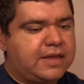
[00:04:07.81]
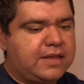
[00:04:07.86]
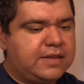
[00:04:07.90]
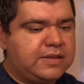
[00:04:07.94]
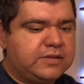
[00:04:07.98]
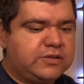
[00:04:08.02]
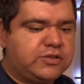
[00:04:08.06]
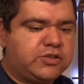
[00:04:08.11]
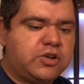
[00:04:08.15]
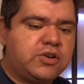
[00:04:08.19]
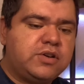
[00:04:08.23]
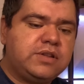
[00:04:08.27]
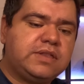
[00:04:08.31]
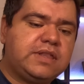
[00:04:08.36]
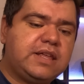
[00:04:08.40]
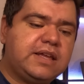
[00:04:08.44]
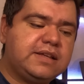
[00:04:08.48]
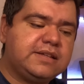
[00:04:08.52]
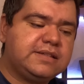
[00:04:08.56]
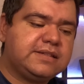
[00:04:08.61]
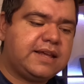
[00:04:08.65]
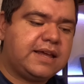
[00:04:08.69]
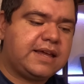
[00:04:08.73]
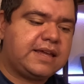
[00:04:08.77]
certain
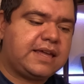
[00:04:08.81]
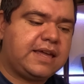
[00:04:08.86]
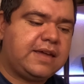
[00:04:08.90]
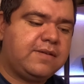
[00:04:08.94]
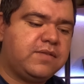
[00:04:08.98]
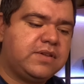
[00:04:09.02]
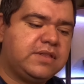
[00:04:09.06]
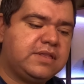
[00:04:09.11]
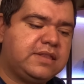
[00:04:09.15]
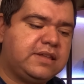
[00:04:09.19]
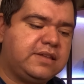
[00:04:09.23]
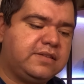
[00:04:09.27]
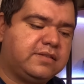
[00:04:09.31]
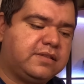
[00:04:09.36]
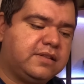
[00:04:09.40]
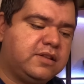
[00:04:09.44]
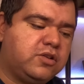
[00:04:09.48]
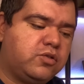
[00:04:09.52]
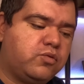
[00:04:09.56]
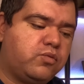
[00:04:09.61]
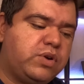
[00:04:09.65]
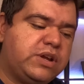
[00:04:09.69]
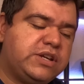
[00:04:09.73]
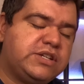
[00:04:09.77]
things, even these
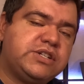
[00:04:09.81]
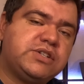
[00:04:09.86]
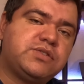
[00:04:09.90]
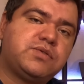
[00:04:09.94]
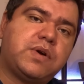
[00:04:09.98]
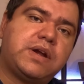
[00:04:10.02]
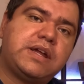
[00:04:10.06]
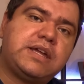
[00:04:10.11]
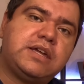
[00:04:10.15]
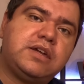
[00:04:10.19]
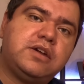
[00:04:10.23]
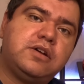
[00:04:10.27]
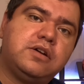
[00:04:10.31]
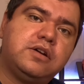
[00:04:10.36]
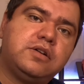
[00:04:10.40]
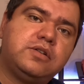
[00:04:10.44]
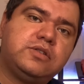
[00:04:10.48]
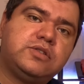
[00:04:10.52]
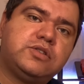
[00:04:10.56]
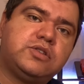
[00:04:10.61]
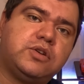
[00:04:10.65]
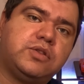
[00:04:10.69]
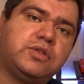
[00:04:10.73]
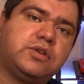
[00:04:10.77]
little ridges right here.
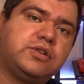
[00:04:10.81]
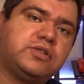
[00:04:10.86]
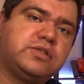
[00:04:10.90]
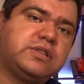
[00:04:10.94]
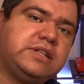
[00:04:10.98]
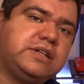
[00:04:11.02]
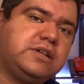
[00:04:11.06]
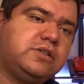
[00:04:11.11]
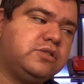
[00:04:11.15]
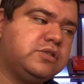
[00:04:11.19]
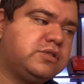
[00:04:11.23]
So there's little